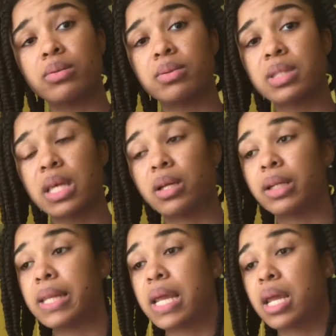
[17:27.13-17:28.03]
sale,
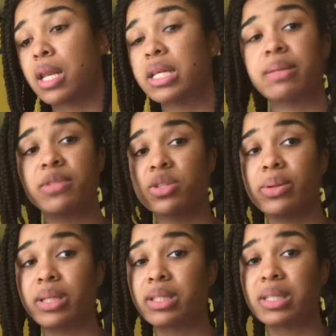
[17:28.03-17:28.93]
and then I'm just
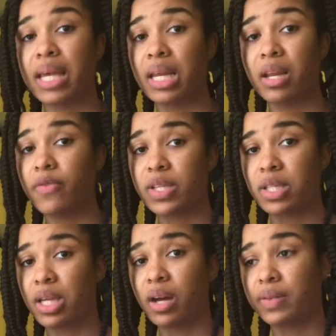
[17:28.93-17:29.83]
gonna take it
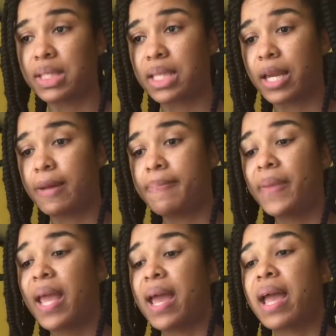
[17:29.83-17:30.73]
officially off the site.
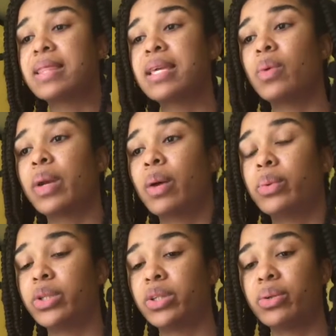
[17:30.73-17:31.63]
And then what I will
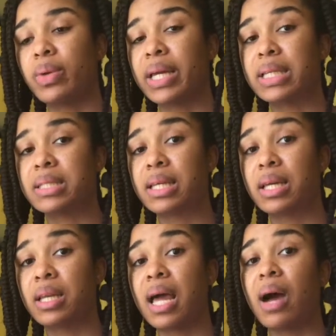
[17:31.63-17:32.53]
do is
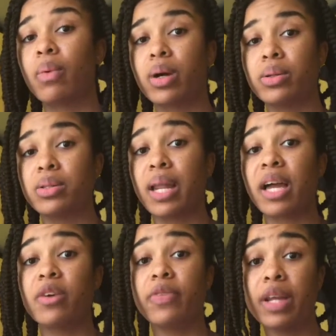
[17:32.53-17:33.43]
then I will go to like
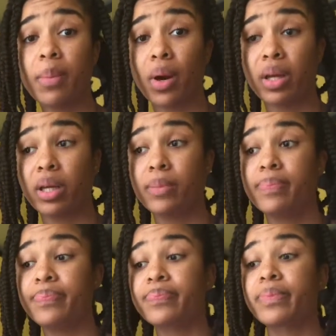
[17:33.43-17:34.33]
a flea market,
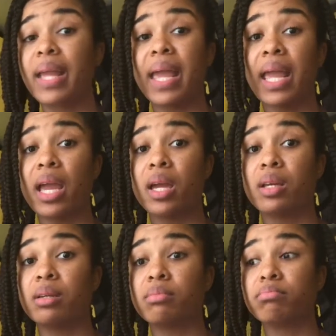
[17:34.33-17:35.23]

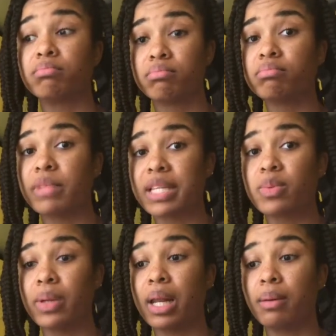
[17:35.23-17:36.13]
and that's
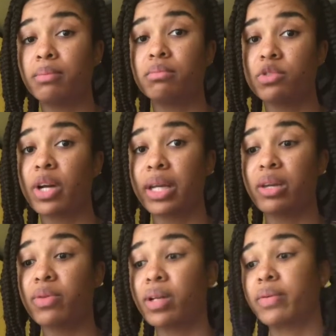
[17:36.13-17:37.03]
when I'm trying to get
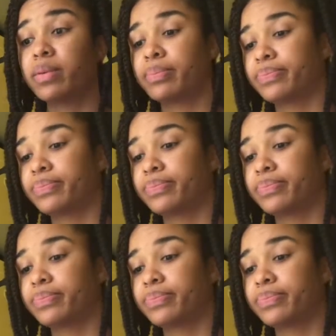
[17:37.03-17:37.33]
rid of it.